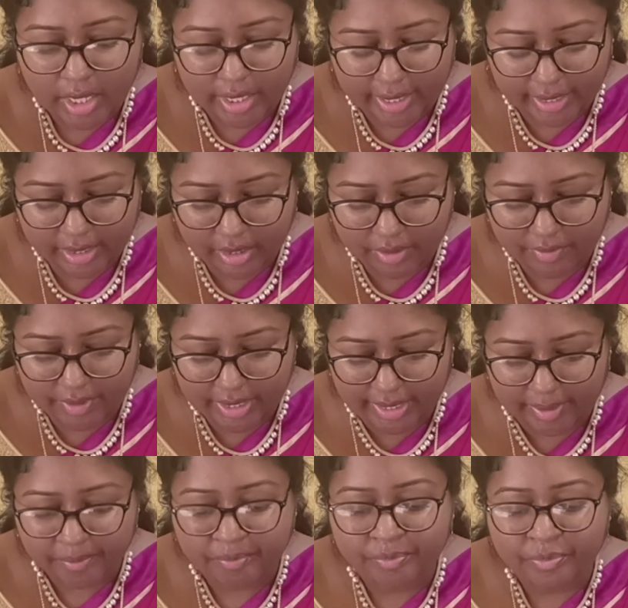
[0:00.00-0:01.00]

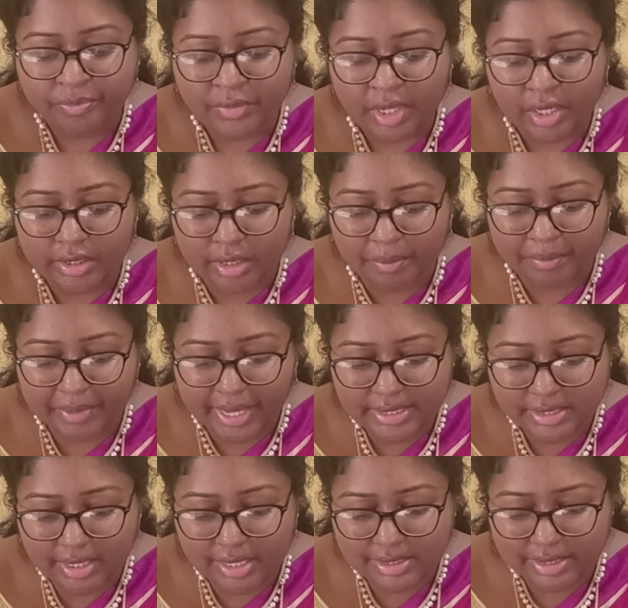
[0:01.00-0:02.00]
Recovery. The
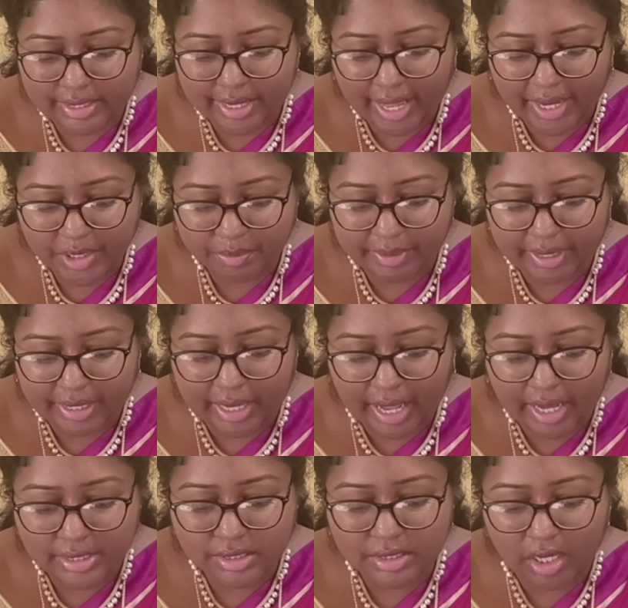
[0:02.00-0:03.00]
measles rash may
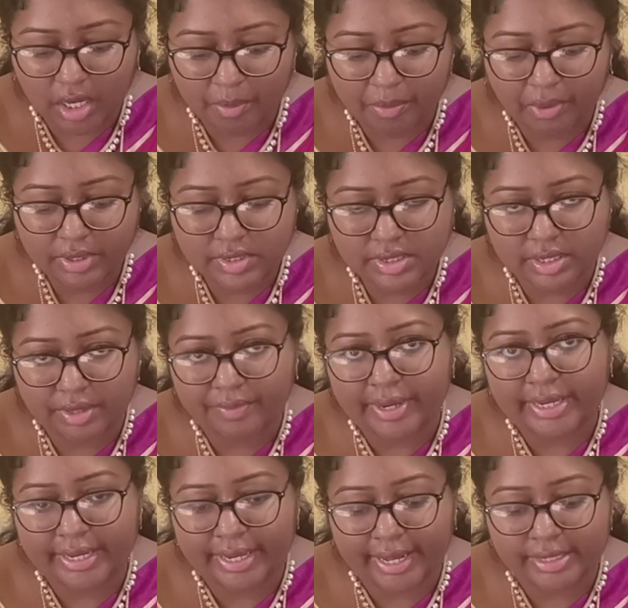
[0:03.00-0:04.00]
last about
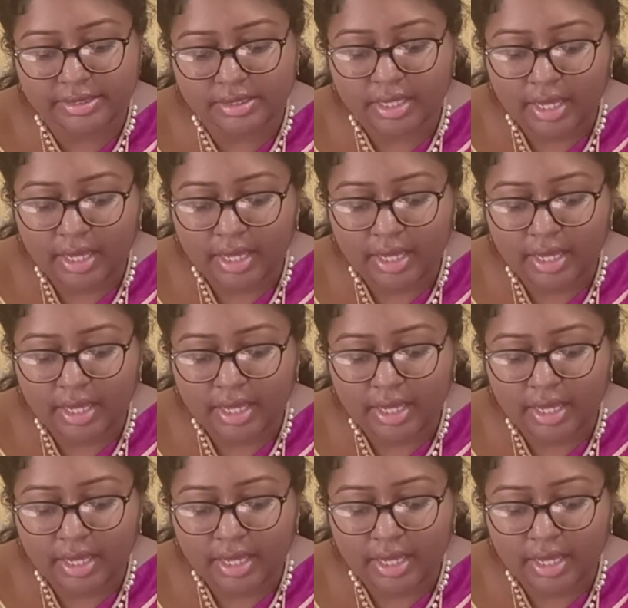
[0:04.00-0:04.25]
7 days.